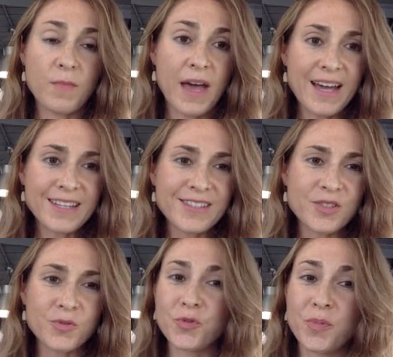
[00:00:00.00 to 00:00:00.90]

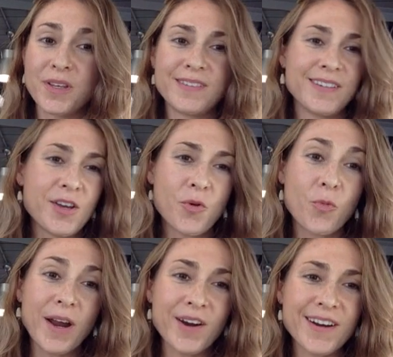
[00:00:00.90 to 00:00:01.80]
masks, which we've been
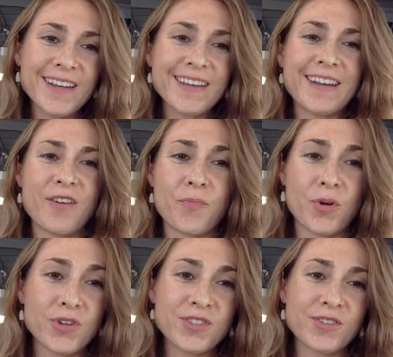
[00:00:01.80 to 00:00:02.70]
wearing and have
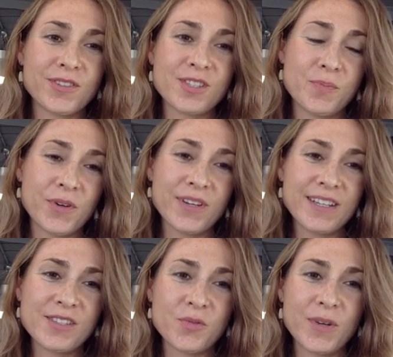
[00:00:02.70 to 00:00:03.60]
personal
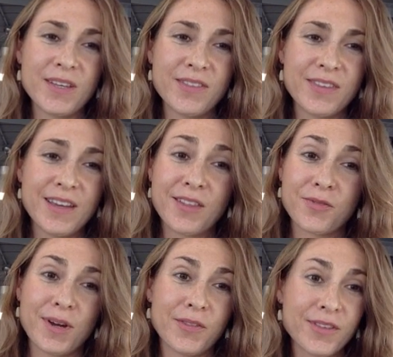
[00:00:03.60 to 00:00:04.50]
experience with
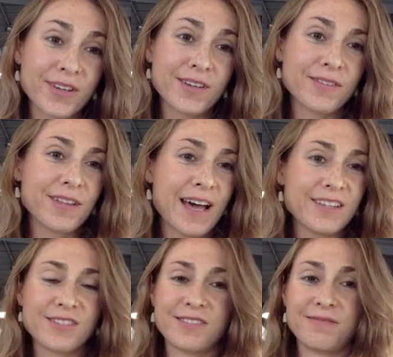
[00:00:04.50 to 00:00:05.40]
throughout the
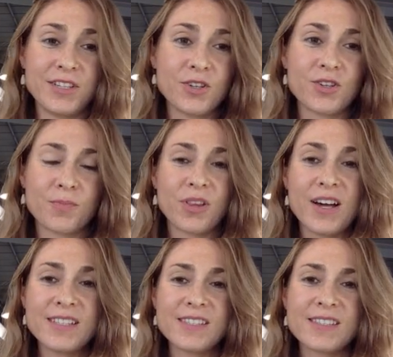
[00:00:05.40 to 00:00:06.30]
last year
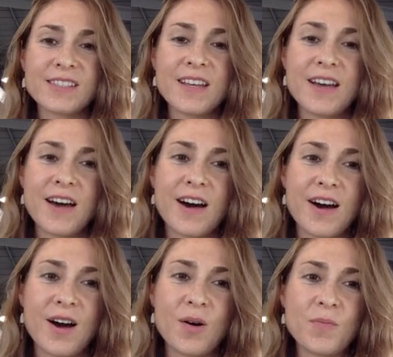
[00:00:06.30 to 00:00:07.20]
plus.
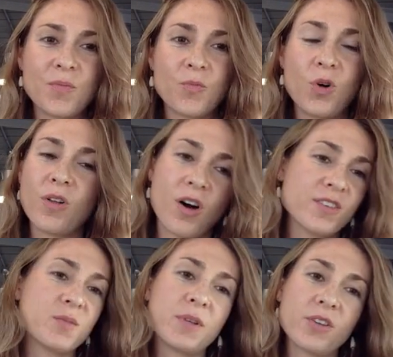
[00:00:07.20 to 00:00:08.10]
Um, we'll
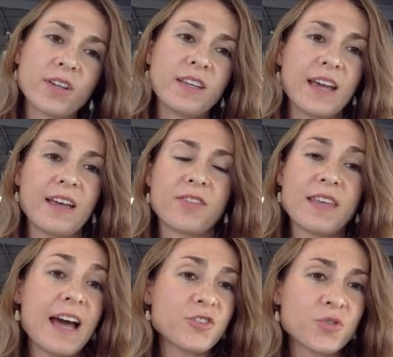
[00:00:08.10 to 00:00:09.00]
also be looking at
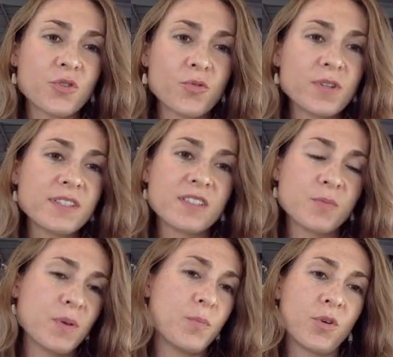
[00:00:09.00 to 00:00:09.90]
theatrical reasons
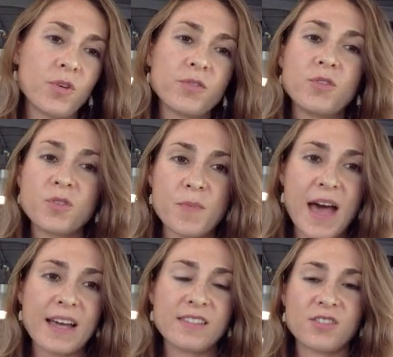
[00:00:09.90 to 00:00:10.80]
people use
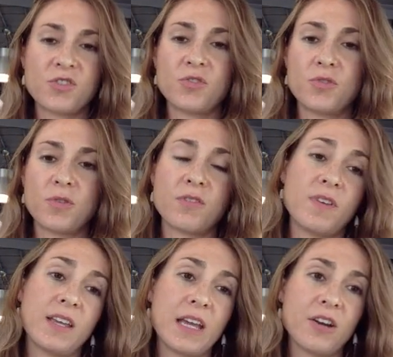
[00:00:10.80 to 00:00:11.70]
masks to
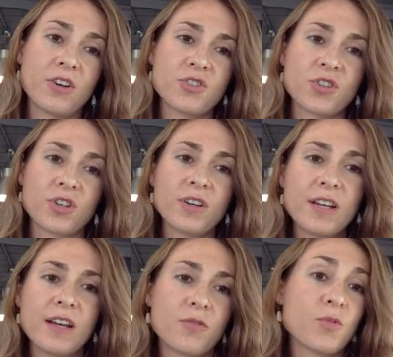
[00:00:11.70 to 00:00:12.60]
convey character,
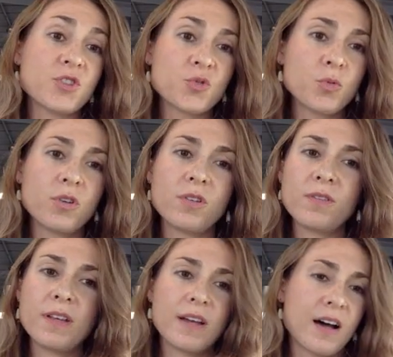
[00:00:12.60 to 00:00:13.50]

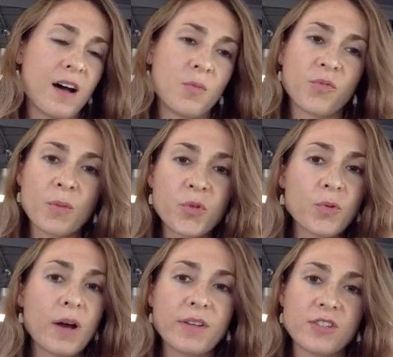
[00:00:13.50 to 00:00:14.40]
ritual um, from
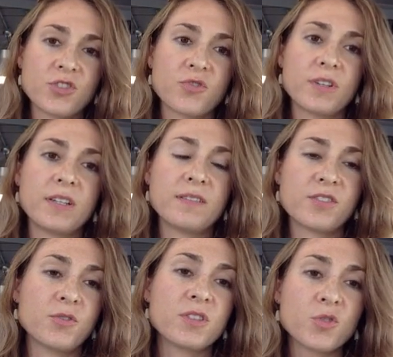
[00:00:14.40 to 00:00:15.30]
throughout history.
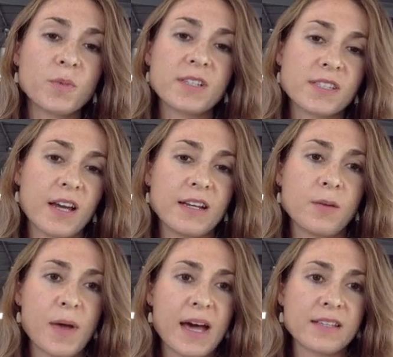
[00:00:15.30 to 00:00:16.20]
Students will be
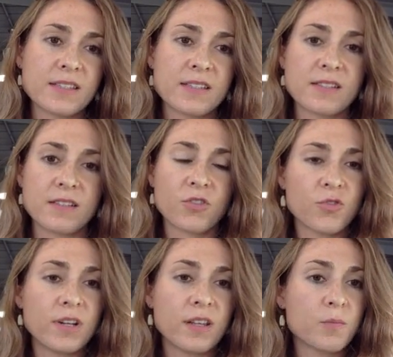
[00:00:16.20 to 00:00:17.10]
designing masks and
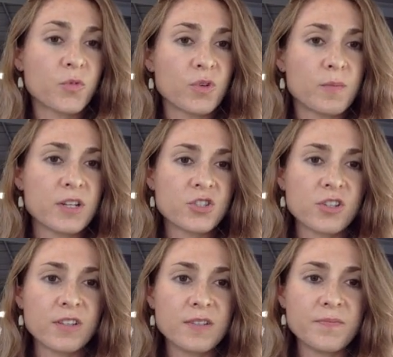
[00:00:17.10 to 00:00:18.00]
creating them
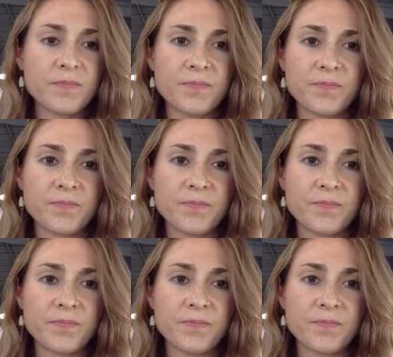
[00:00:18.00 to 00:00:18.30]
three-dimensionally.